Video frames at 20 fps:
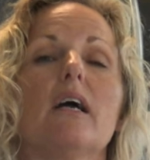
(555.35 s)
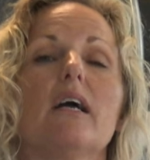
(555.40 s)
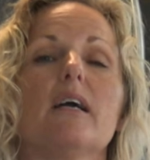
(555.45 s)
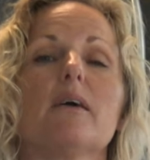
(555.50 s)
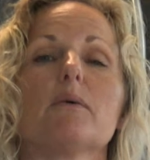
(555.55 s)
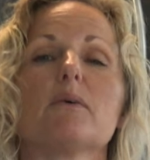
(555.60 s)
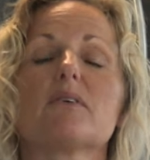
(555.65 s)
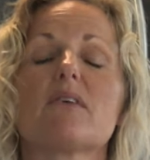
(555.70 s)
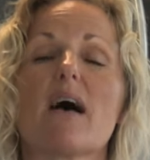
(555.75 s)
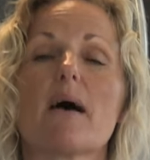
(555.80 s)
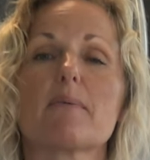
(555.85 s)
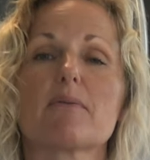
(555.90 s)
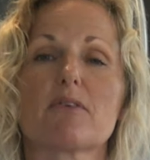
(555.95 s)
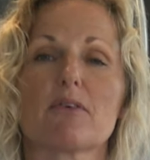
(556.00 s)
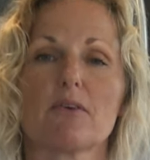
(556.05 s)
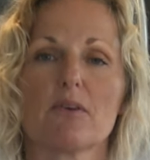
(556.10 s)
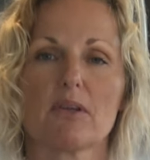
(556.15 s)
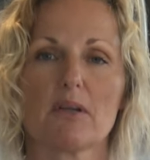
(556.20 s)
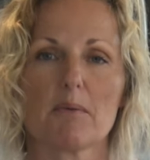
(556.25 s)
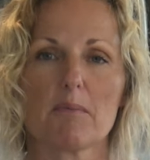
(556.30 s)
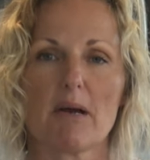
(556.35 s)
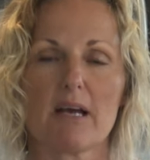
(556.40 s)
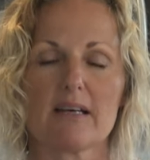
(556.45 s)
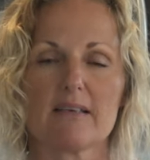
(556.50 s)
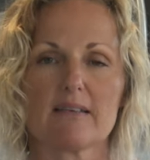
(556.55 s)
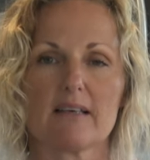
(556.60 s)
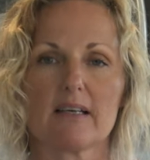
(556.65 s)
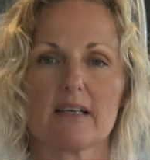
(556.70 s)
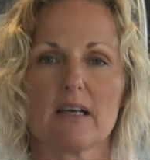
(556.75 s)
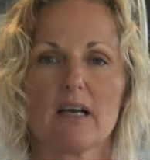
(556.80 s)
it was absolutely
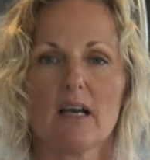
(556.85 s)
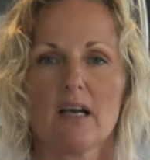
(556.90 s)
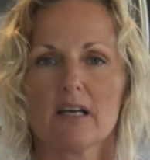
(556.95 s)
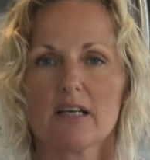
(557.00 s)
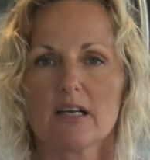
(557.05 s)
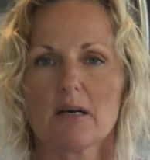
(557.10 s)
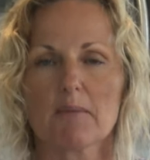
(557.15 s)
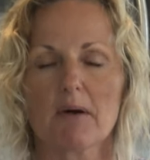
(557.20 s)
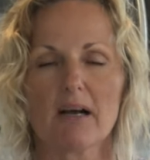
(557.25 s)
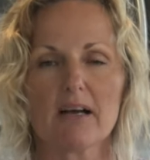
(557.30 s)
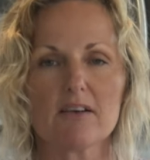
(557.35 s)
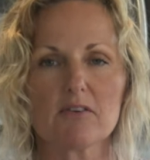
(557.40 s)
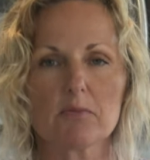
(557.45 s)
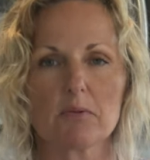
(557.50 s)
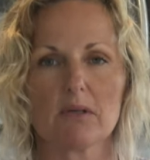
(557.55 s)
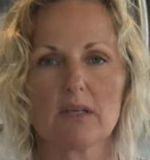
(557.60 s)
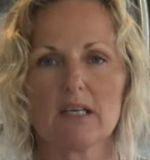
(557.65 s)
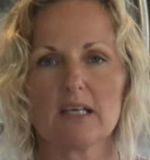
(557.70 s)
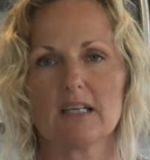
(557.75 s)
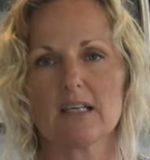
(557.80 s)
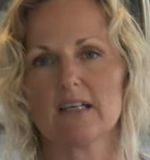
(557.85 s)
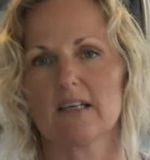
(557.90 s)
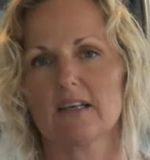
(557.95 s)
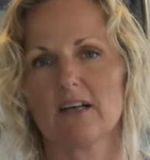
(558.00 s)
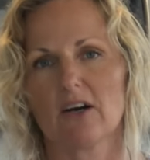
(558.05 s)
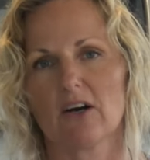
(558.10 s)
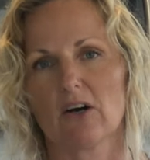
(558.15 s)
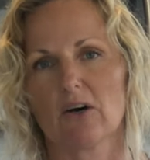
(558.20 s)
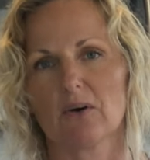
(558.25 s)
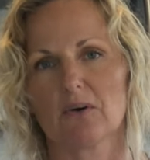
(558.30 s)
amazing. Now my husband, he didn't
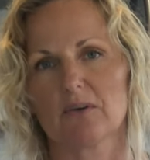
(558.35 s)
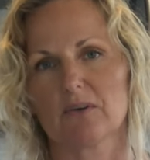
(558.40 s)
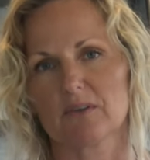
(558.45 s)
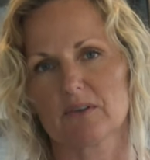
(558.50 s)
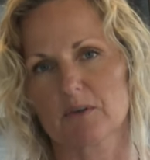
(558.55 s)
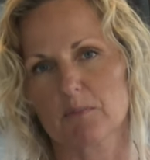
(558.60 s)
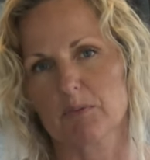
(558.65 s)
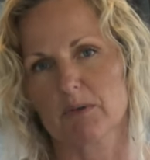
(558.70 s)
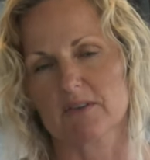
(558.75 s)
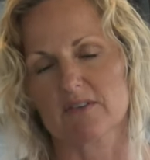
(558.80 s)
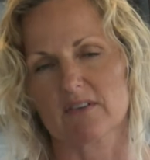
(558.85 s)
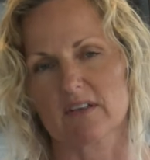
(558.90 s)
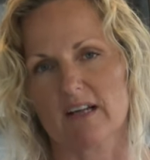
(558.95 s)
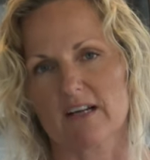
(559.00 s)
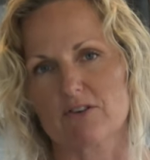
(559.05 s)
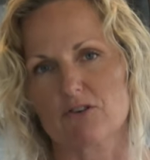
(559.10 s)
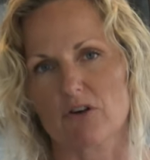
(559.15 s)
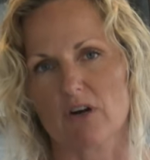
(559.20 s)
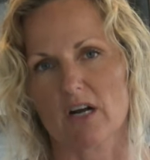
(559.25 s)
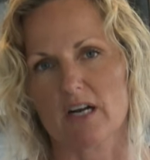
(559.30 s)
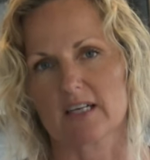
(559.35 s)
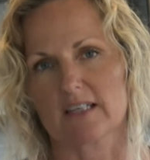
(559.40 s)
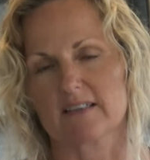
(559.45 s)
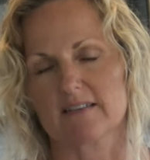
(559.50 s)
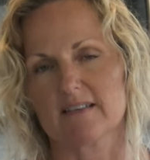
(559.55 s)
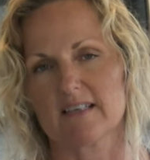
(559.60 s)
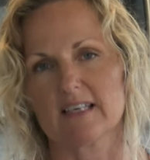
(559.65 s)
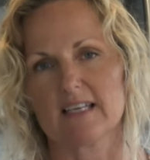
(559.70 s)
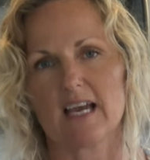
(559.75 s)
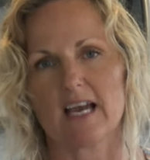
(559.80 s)
know to put cilantro on it
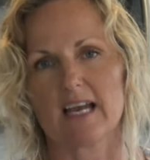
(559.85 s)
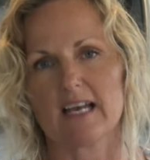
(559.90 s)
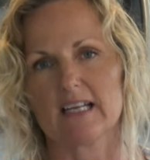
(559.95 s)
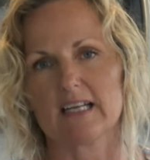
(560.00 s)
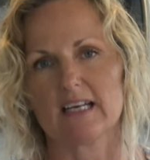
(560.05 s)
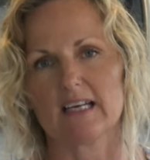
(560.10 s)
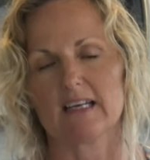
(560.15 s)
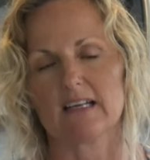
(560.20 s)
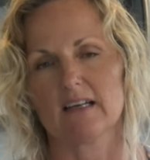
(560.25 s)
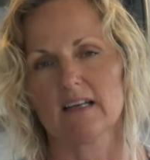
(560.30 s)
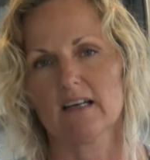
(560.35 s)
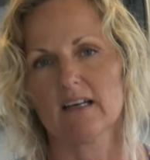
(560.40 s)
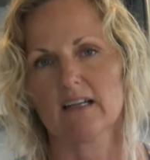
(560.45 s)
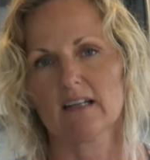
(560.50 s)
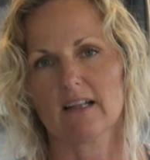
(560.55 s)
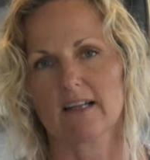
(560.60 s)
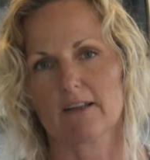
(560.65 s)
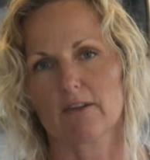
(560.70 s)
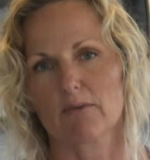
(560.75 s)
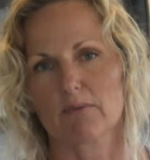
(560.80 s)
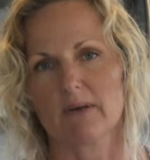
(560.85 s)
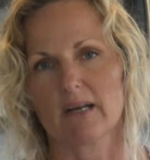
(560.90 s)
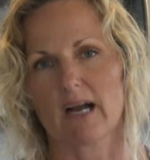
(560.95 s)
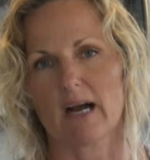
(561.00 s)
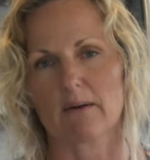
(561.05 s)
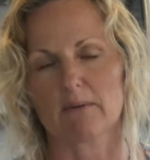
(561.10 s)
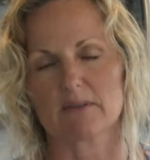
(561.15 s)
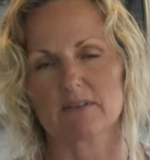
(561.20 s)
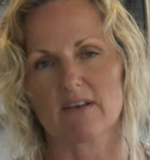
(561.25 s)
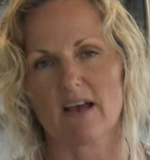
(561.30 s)
because he ate it like three
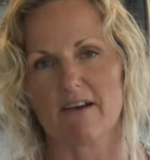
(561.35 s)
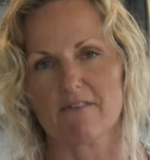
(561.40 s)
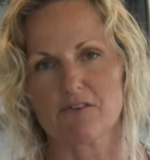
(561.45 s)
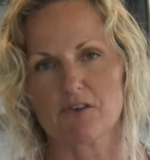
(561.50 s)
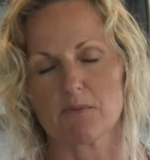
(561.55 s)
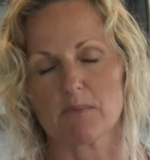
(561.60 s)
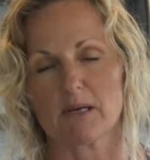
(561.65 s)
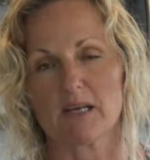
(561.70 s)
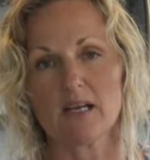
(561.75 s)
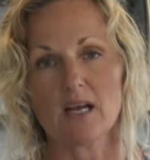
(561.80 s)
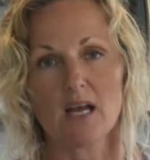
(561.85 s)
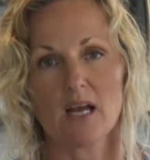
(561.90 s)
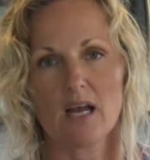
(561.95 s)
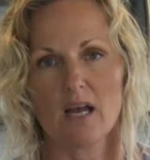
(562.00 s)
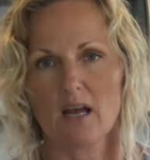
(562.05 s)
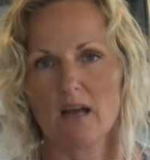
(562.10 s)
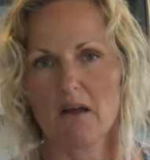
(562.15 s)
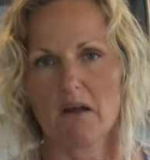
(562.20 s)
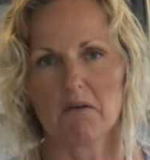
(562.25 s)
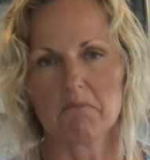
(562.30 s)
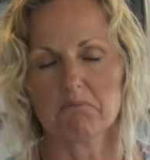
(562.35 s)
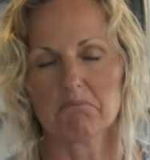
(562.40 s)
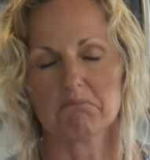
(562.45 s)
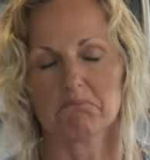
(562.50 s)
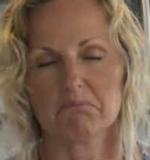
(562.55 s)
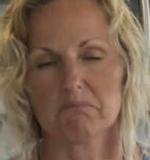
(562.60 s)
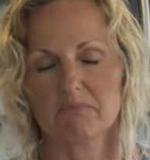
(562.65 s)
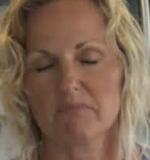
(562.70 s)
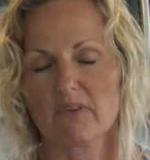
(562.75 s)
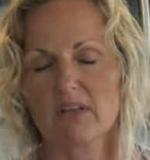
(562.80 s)
hours after me.
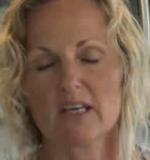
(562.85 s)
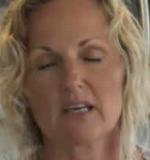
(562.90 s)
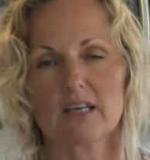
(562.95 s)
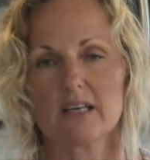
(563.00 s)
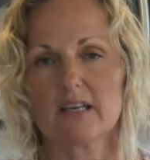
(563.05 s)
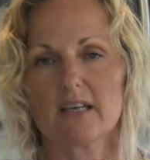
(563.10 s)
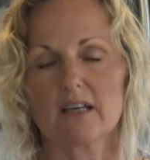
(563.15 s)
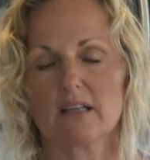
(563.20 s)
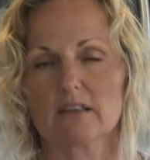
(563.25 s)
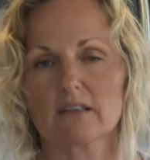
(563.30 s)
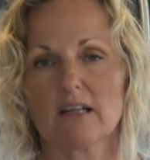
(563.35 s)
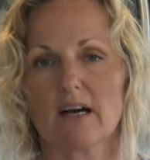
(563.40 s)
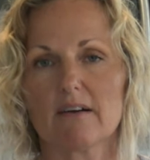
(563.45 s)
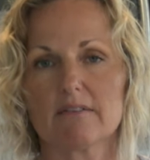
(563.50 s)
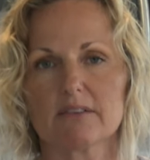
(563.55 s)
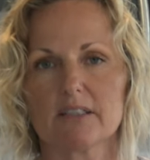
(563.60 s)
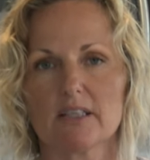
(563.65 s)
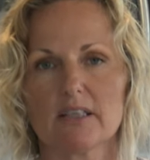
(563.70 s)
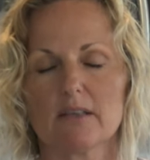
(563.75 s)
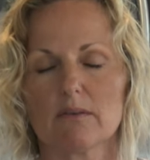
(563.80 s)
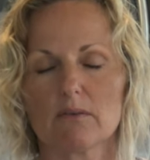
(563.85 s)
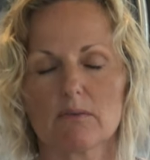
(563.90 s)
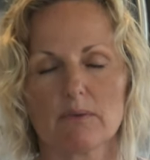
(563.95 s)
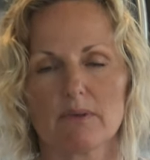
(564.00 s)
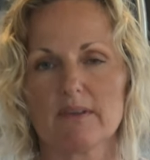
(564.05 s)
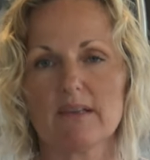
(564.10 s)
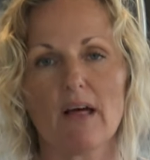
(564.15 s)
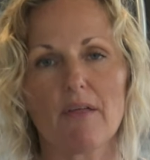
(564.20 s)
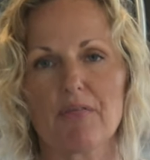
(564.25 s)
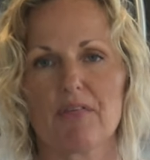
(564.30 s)
He loved it
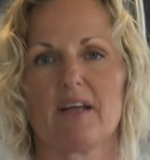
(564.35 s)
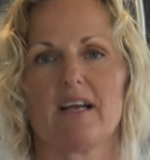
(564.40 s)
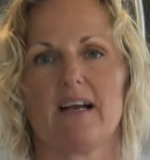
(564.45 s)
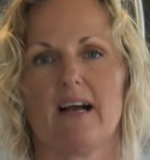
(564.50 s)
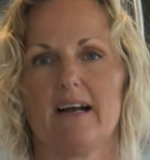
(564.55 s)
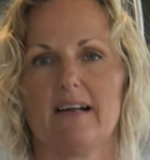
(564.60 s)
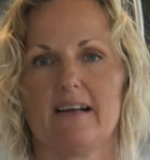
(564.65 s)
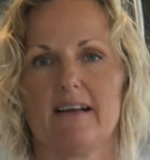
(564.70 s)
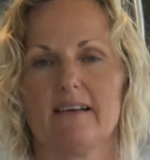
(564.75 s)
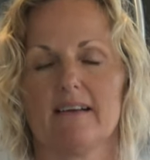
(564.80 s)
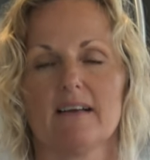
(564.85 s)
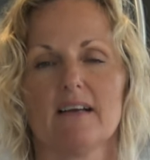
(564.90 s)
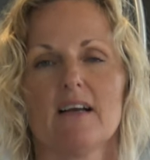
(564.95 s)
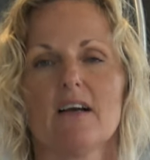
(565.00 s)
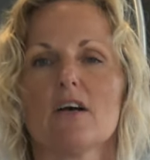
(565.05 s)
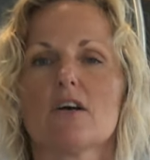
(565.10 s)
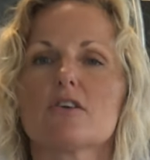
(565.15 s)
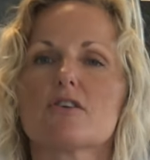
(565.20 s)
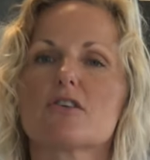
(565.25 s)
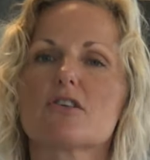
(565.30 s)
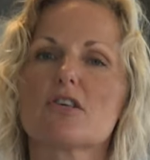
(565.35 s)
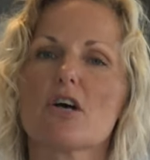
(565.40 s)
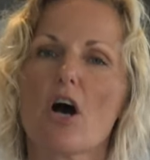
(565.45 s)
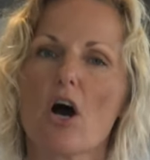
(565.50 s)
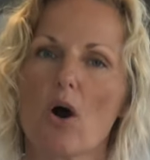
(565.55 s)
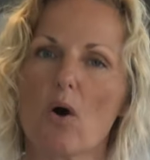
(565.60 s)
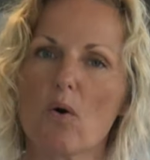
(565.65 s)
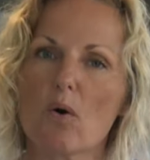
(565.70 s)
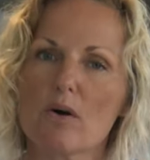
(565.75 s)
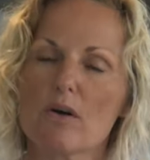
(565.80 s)
with nothing on it. So,
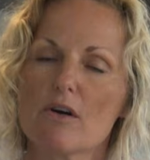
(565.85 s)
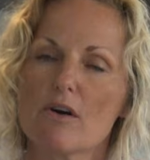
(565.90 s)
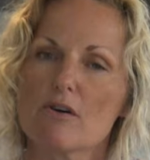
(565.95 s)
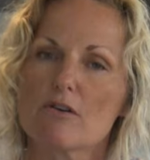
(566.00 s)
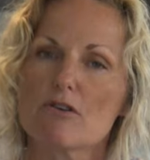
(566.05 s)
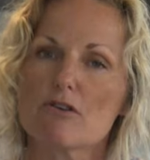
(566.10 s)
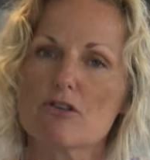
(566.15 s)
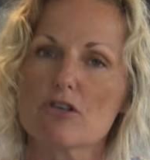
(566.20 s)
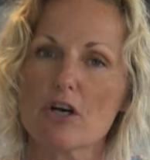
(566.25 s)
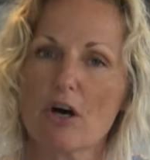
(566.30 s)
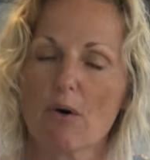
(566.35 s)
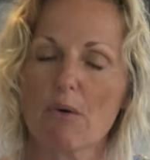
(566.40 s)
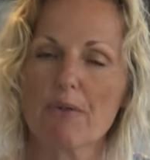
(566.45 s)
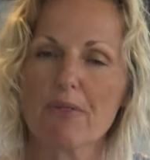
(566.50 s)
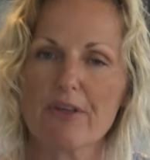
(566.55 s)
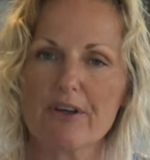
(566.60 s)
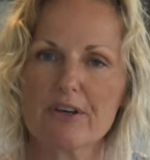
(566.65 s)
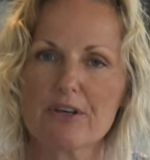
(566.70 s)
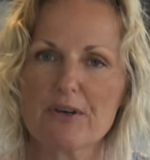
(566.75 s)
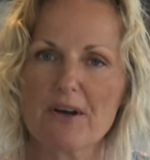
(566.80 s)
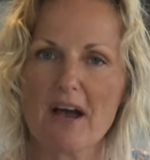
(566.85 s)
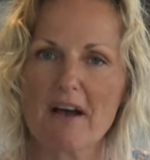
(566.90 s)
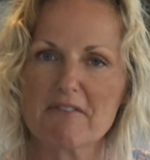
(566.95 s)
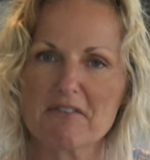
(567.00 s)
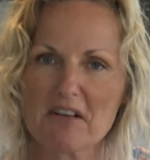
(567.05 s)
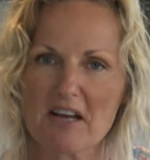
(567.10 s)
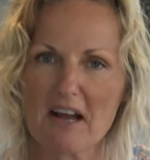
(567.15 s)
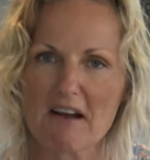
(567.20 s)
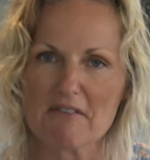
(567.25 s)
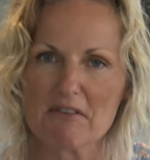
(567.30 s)
don't think you have
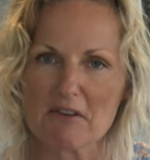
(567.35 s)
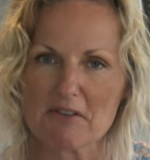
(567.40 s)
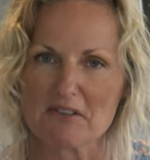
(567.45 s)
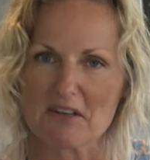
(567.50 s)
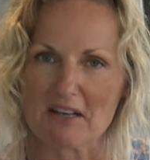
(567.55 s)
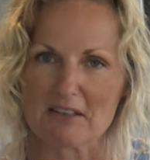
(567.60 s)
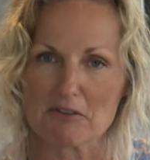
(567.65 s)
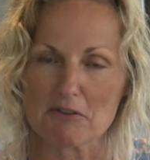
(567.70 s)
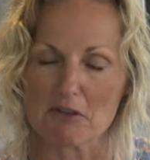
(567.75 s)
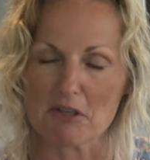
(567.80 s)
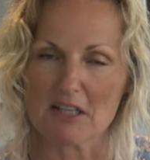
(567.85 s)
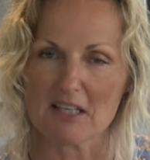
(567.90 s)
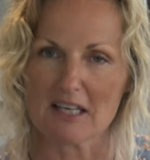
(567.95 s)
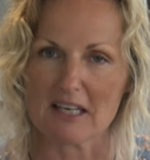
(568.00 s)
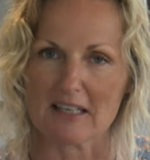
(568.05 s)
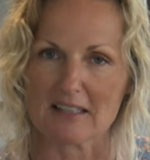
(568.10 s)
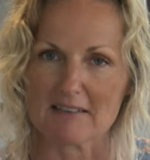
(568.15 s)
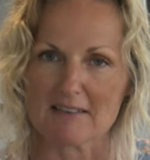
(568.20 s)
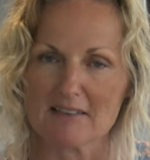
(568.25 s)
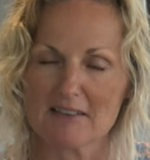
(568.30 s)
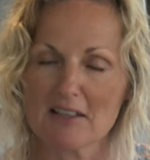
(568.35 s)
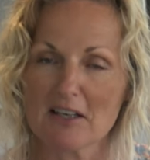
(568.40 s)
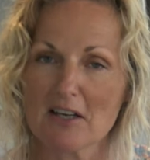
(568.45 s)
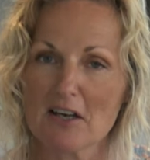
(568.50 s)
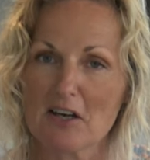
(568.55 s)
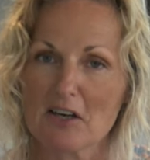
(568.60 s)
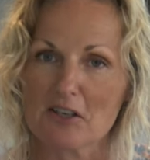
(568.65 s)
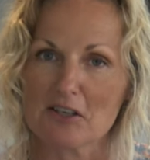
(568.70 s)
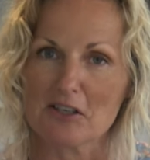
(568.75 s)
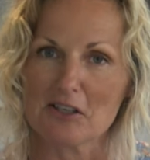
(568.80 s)
to have those extra things.
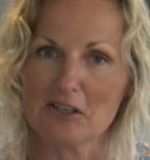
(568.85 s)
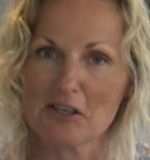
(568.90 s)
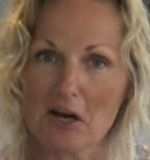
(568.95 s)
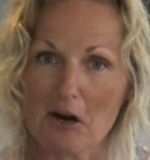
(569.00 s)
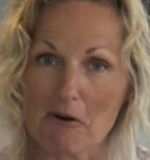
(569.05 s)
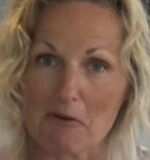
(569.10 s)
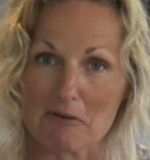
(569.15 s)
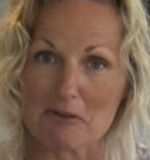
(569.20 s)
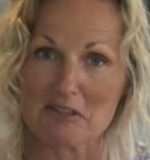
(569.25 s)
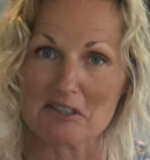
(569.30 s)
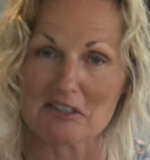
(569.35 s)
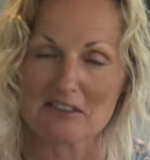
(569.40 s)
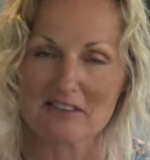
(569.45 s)
You don't.